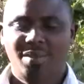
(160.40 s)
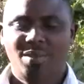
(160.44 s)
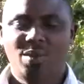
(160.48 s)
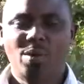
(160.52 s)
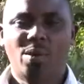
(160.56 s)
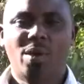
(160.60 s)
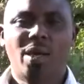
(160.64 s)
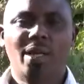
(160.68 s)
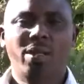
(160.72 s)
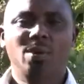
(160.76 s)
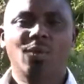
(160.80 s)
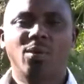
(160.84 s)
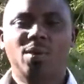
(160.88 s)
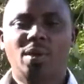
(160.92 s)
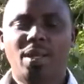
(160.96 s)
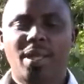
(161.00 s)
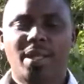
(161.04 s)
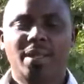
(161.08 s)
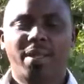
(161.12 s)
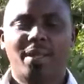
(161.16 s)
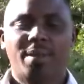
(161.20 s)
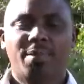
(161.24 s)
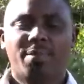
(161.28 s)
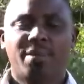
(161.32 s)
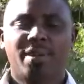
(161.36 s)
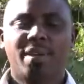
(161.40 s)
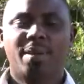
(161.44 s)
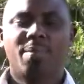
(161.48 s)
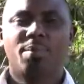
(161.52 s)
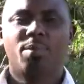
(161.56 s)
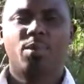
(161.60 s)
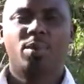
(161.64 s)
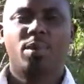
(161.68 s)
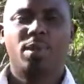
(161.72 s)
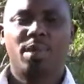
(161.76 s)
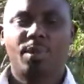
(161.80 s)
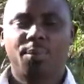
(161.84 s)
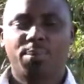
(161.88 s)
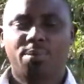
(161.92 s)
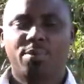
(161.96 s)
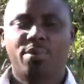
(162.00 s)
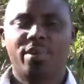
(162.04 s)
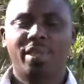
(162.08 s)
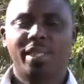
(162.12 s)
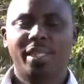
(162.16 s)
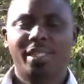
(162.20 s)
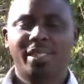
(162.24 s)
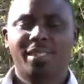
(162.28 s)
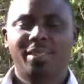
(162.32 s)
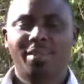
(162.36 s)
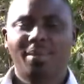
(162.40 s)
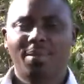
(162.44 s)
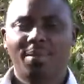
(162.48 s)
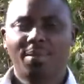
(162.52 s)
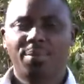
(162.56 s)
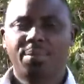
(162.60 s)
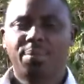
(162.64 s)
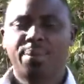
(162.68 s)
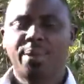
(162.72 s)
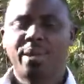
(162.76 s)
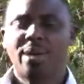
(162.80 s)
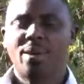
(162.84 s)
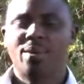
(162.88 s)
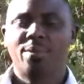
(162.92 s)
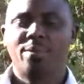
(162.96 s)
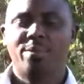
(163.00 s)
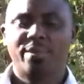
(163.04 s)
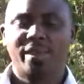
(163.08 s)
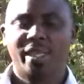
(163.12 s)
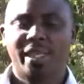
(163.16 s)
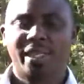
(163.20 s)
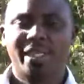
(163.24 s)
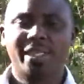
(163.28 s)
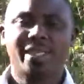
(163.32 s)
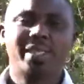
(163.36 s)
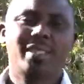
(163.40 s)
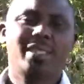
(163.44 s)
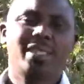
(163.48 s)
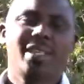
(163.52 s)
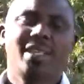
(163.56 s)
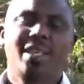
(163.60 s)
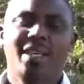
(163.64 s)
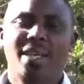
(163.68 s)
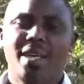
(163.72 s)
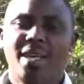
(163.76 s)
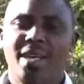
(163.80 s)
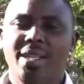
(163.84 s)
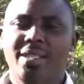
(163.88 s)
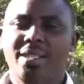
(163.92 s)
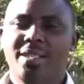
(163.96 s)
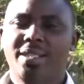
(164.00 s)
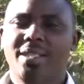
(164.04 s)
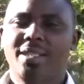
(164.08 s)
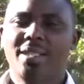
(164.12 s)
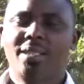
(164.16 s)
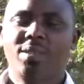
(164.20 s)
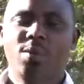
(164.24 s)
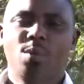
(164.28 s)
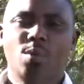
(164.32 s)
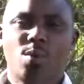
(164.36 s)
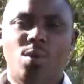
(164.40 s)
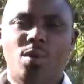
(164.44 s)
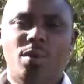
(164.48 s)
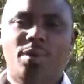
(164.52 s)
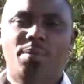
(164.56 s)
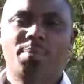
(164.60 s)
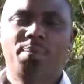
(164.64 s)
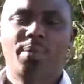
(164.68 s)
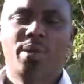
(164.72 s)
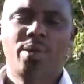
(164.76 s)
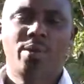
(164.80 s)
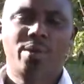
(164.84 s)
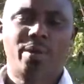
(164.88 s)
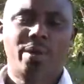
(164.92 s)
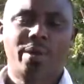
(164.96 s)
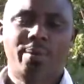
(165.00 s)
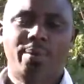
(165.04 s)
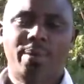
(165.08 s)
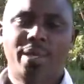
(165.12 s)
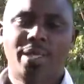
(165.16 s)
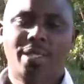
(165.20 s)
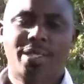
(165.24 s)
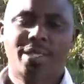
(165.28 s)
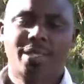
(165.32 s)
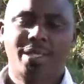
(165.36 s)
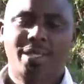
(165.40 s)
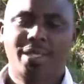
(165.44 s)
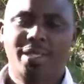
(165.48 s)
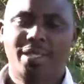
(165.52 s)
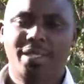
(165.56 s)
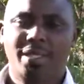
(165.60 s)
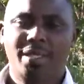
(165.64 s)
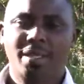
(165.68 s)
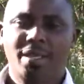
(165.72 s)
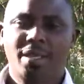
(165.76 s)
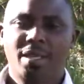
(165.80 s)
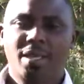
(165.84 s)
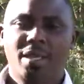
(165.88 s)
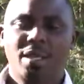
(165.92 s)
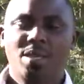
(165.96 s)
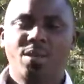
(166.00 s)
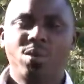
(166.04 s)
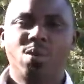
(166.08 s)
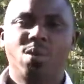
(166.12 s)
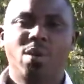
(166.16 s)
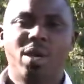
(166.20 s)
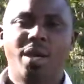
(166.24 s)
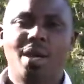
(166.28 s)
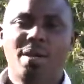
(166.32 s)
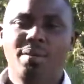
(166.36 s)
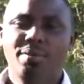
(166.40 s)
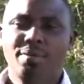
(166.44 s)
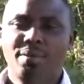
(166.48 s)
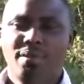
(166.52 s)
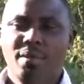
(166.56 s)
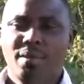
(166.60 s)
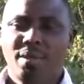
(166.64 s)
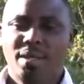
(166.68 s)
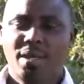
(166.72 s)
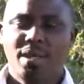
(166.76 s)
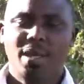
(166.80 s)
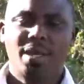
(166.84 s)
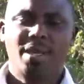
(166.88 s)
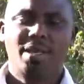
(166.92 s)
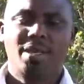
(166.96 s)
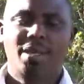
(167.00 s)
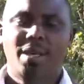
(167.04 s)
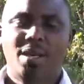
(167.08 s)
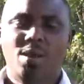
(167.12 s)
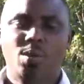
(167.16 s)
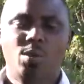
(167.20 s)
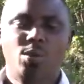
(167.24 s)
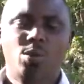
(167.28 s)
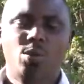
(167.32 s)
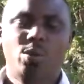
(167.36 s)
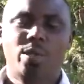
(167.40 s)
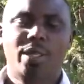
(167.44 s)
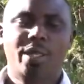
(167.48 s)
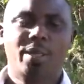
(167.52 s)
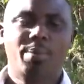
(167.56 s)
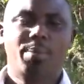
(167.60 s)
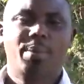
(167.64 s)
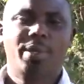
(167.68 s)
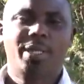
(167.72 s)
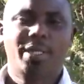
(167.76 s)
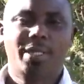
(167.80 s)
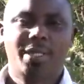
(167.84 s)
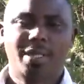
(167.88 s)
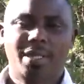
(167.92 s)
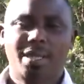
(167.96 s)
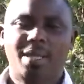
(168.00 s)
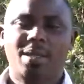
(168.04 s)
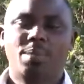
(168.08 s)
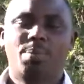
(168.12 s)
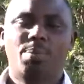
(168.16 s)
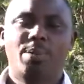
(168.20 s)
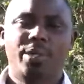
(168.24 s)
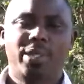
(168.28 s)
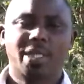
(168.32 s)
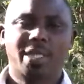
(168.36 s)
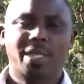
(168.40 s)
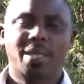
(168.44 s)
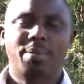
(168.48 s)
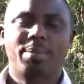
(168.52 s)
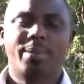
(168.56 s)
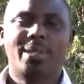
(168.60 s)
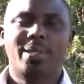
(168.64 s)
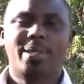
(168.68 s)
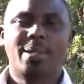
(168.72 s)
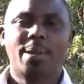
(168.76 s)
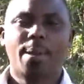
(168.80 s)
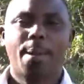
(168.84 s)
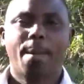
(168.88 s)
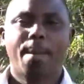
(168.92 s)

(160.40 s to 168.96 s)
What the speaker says: You can look at the farm with fresh pair of eyes and see what biodiversity you have and how to keep it and preserve it.